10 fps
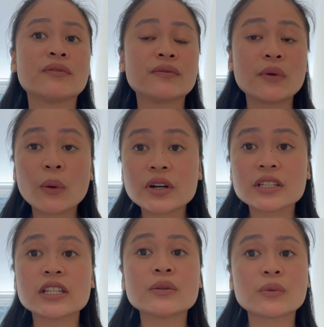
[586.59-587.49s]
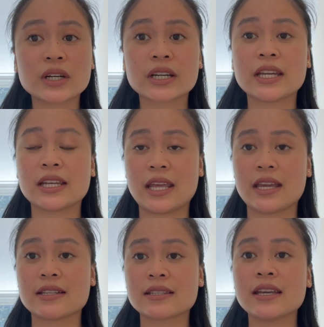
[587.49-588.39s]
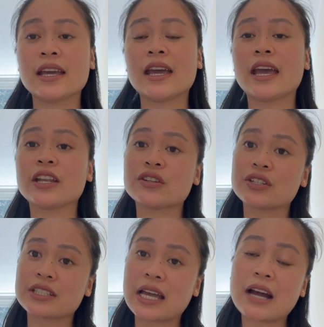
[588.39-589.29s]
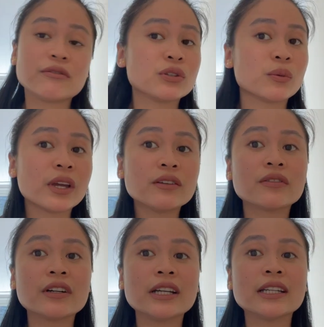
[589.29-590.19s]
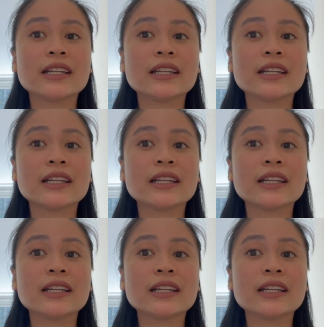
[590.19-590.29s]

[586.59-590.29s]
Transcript: 14 working days, and you just have to wait for it.